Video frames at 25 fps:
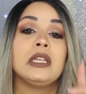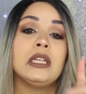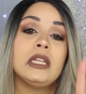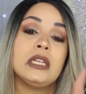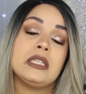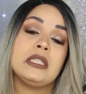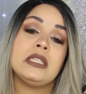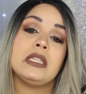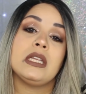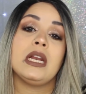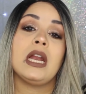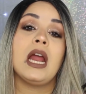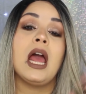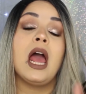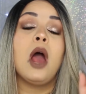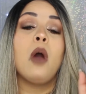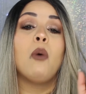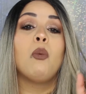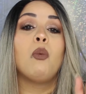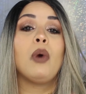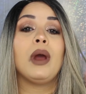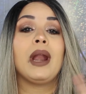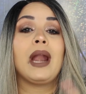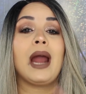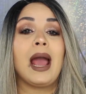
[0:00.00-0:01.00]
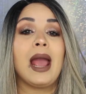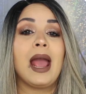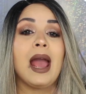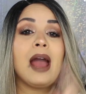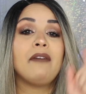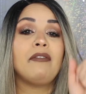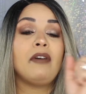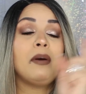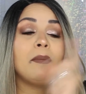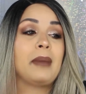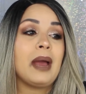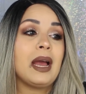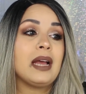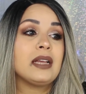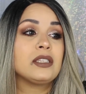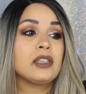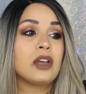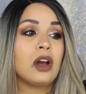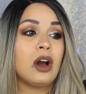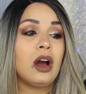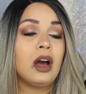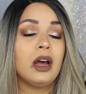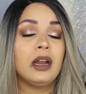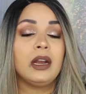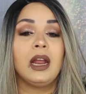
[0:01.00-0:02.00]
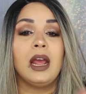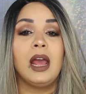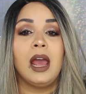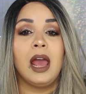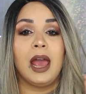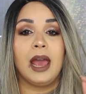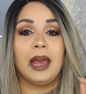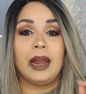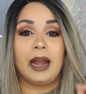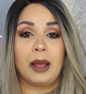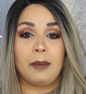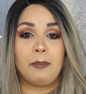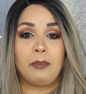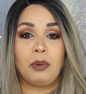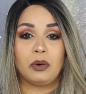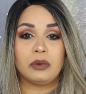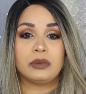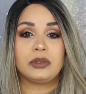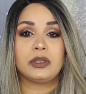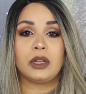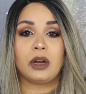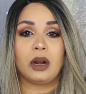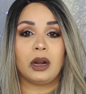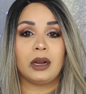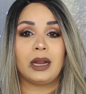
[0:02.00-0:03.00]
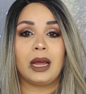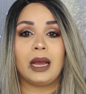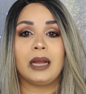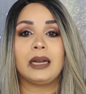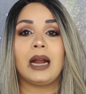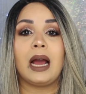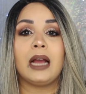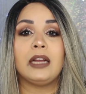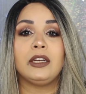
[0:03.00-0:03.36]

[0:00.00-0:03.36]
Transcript: Listen, when I have a mask on and I post it online,